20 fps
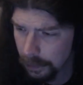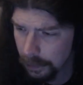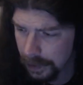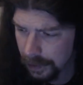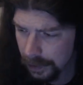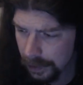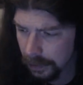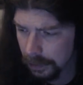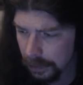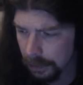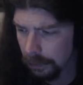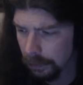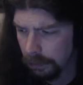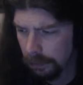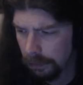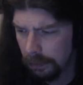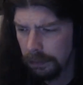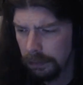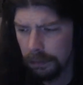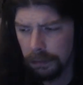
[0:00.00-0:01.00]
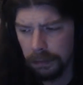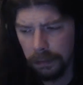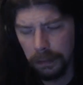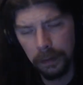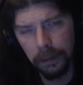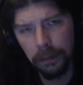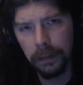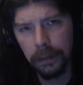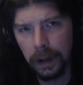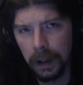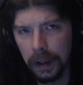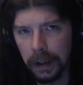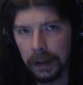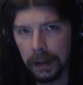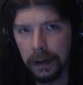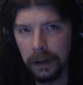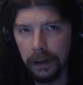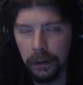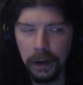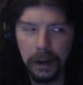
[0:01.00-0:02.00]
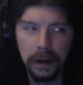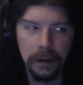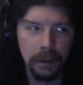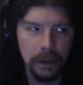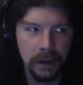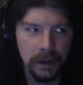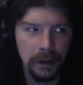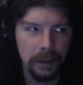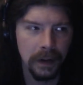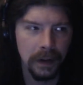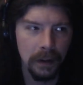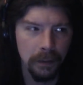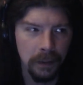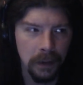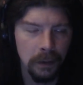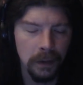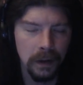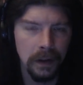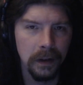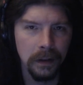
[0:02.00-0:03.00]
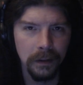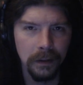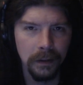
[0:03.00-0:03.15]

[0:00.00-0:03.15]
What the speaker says: which is kind of like, yo, guys, what's up, man? I'm doing good.